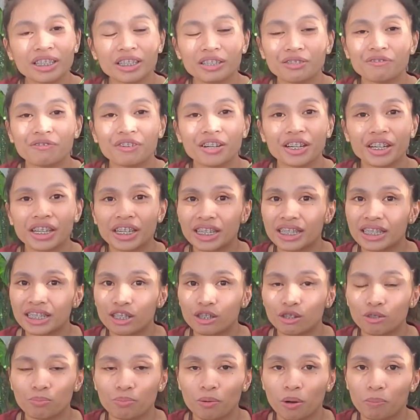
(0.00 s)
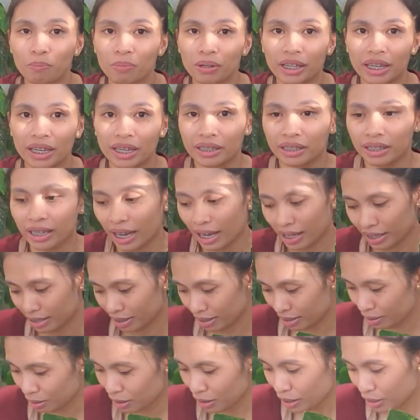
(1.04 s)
is very easy to propagate, guys.